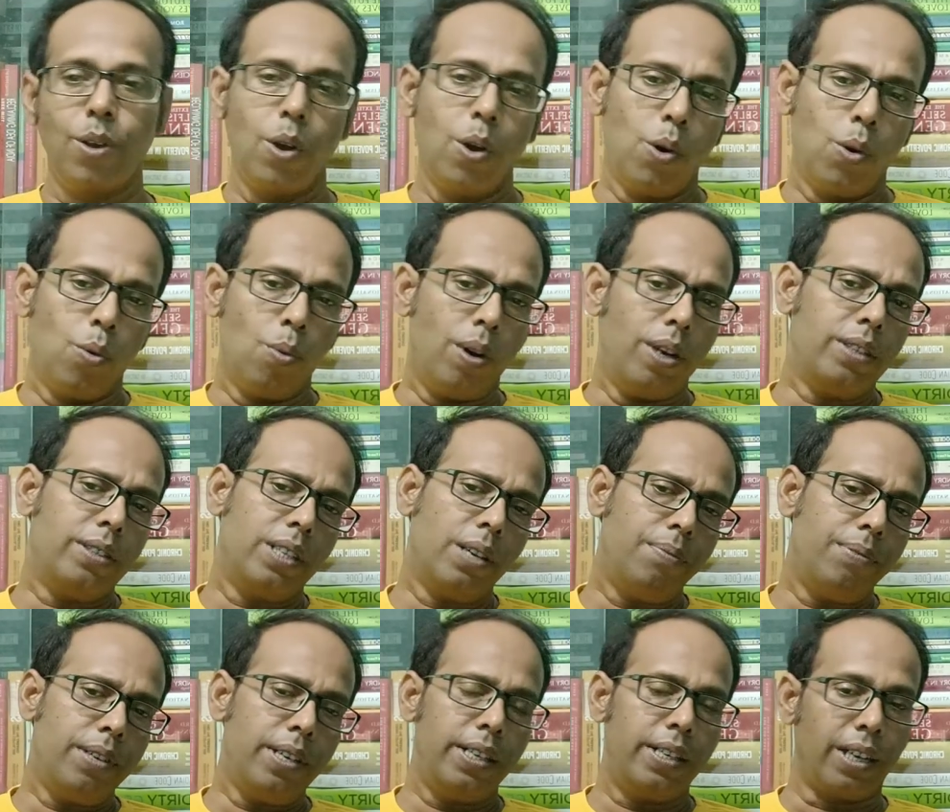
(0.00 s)
Once
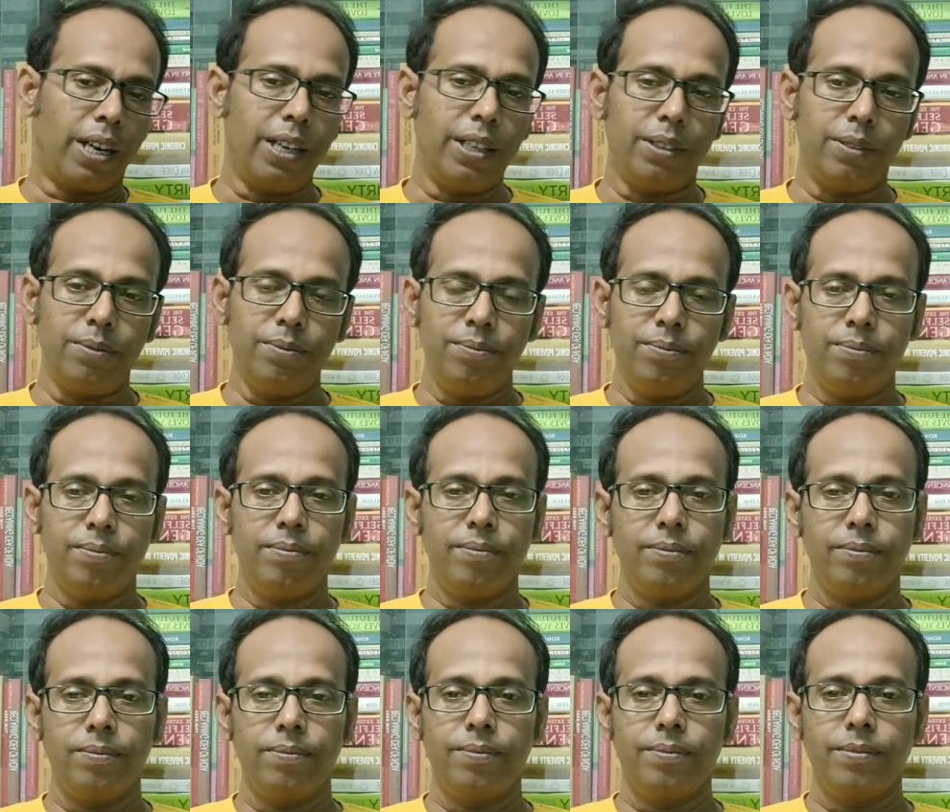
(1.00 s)
upon a time,
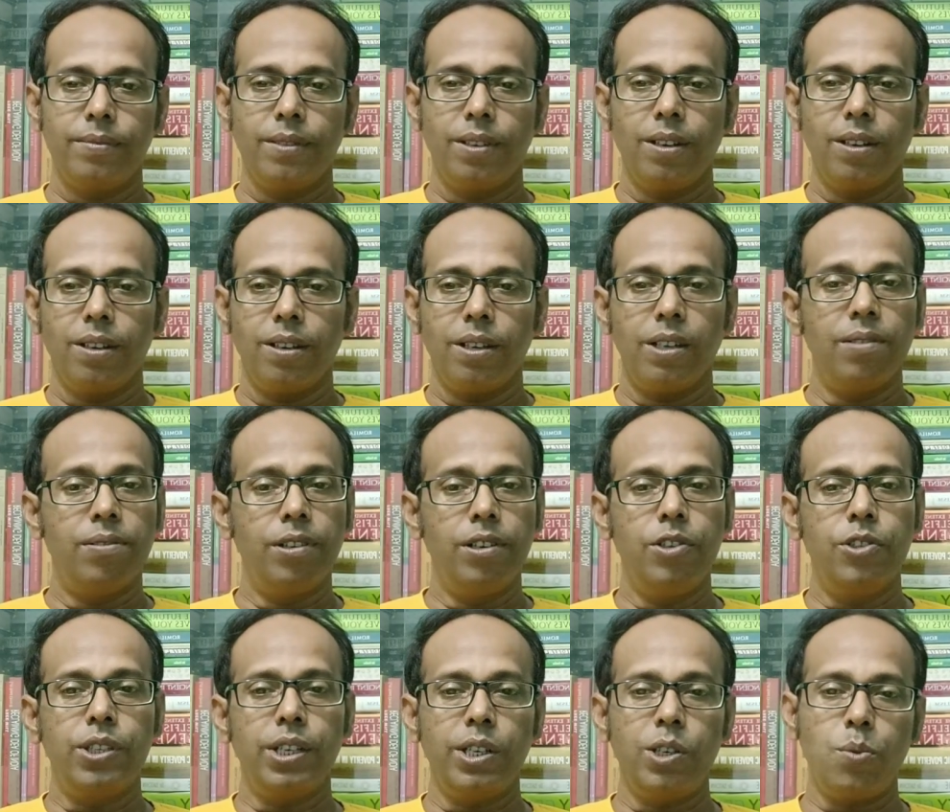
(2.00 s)

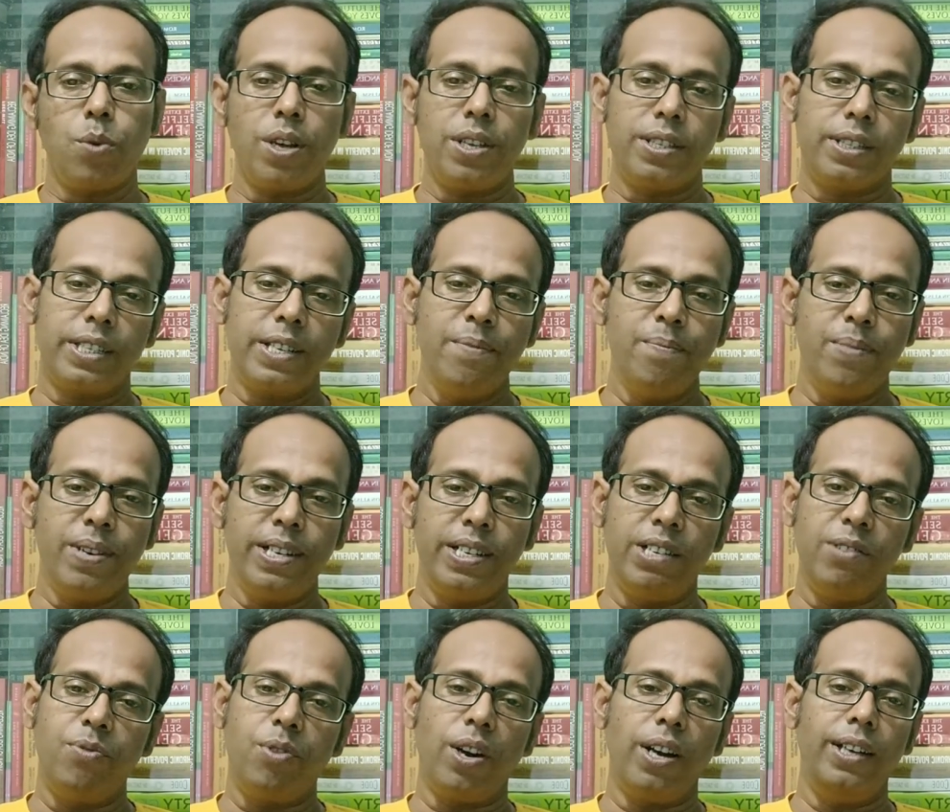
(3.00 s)
evolution was simply
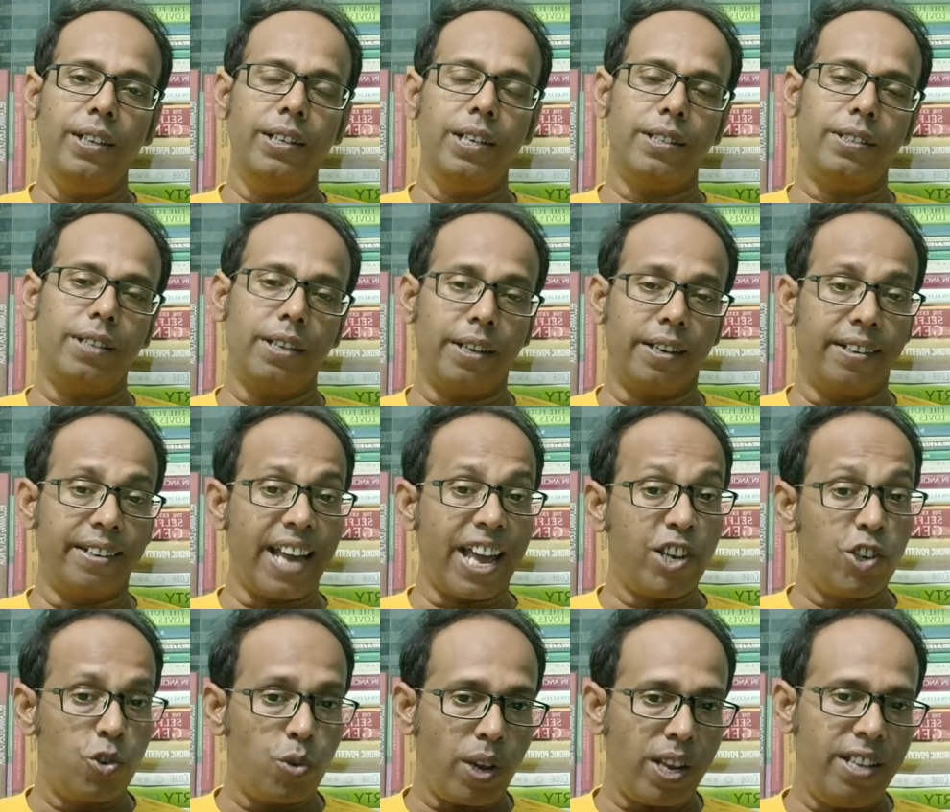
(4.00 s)
defined as the
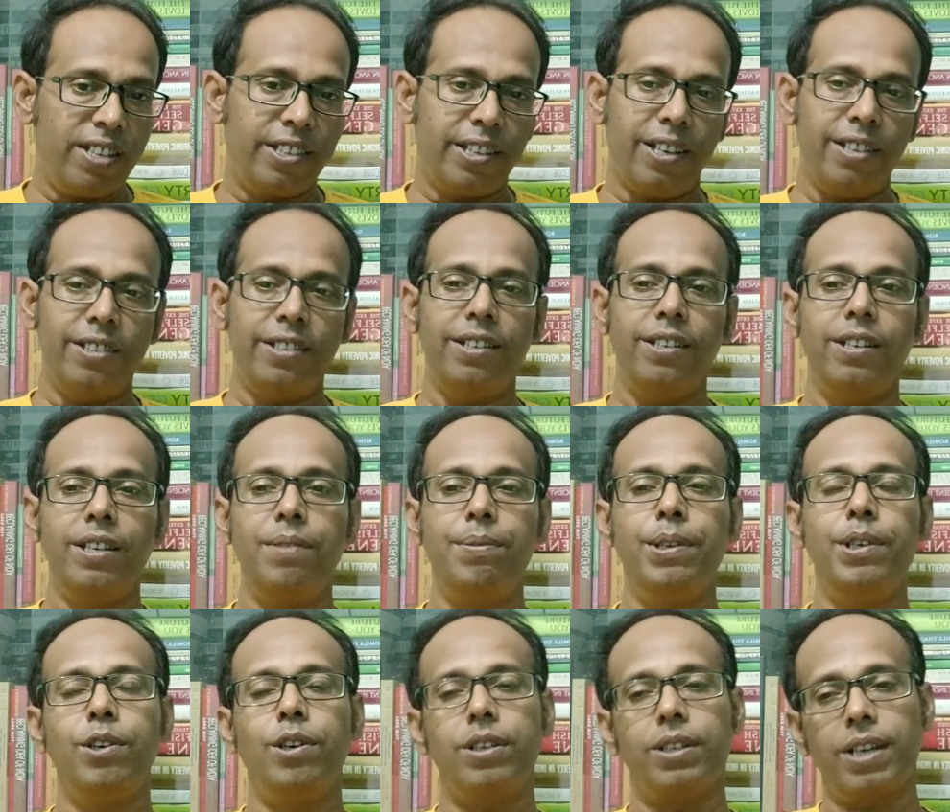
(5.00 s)
gradual change in
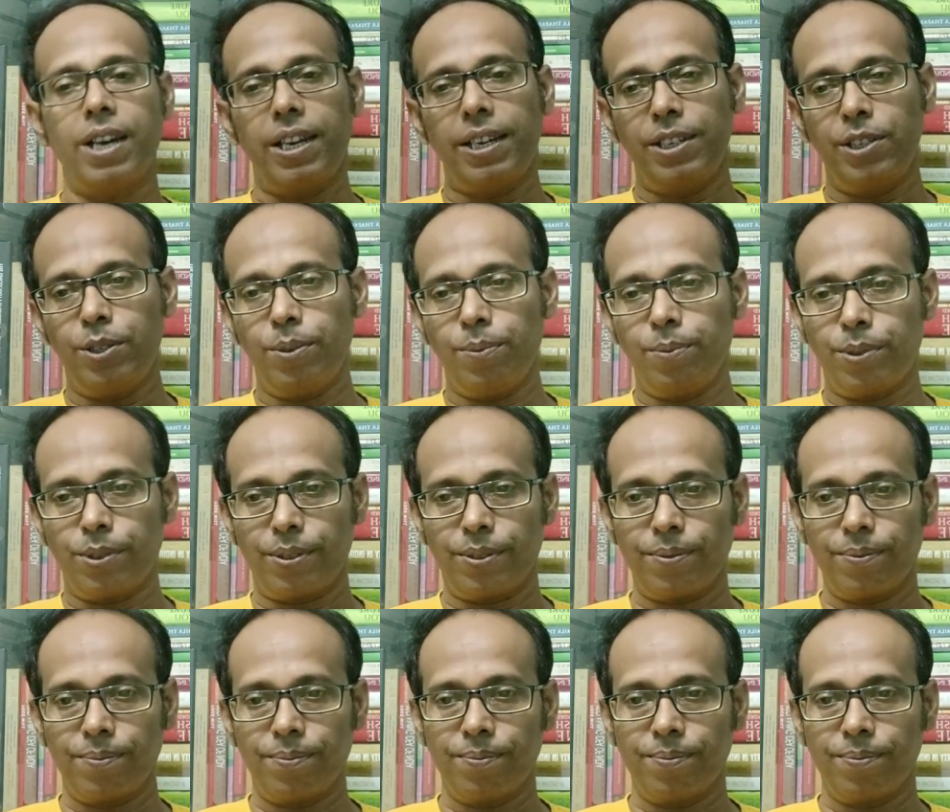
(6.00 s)
living organisms.